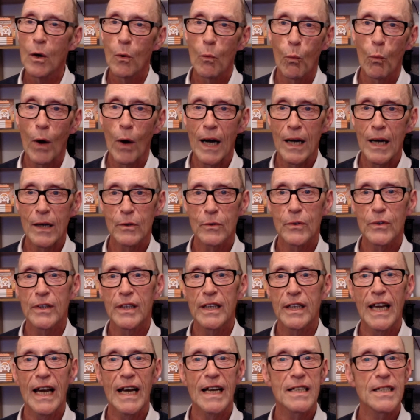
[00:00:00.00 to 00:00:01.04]
Well,
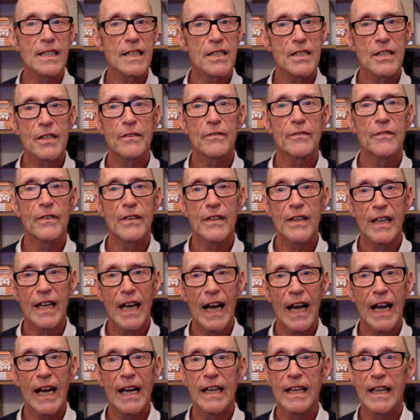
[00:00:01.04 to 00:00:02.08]
the answer for
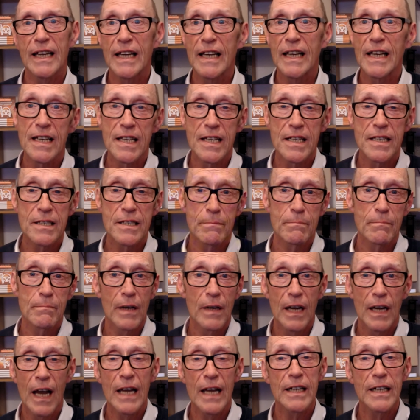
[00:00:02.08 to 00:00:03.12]
that is
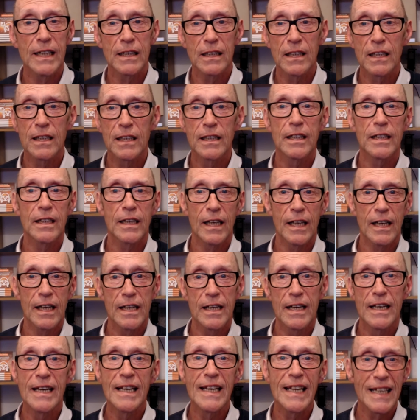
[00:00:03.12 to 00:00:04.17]
any learner
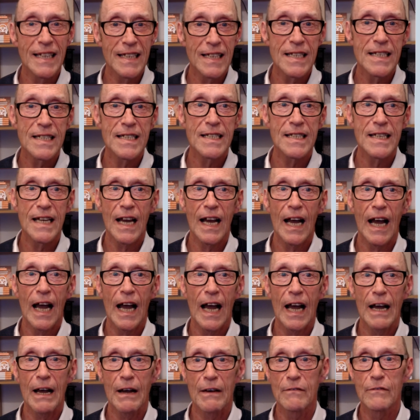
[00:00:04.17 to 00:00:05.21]
needs to
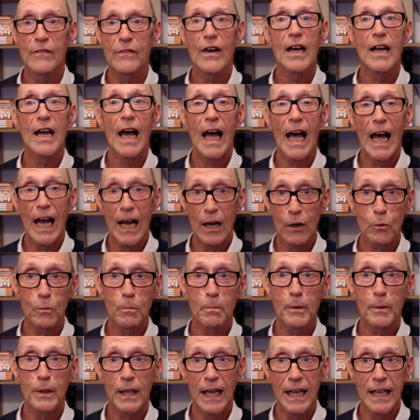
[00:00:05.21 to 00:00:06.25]
have L
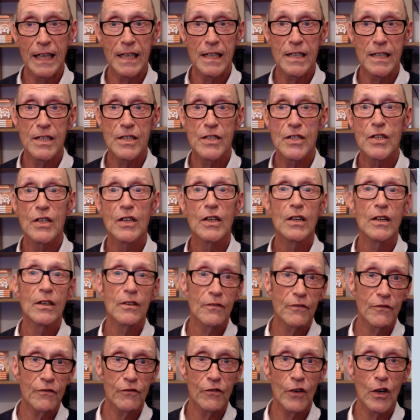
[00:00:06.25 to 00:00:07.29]
plates
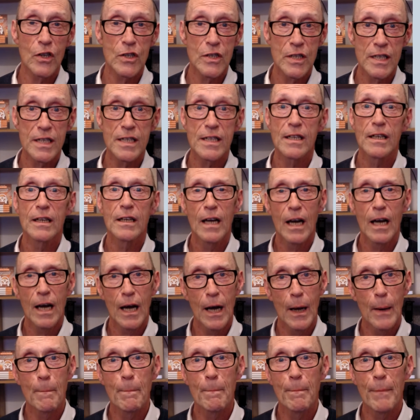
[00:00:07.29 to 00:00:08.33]
front
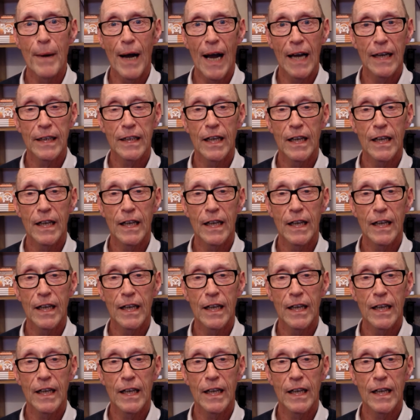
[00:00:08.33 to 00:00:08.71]
and back.